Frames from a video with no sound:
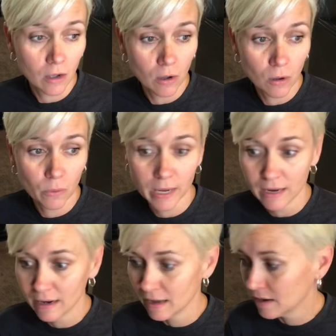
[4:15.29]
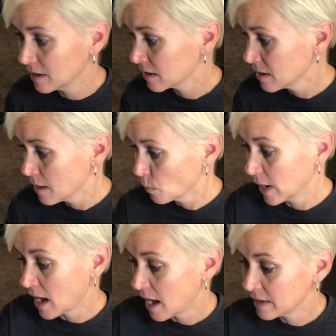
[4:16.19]
and
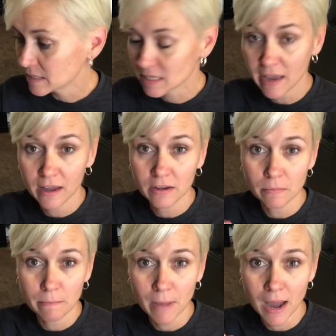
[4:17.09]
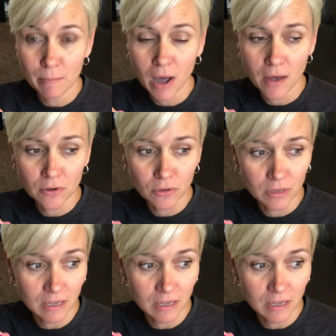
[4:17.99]
when I scanned my bottle,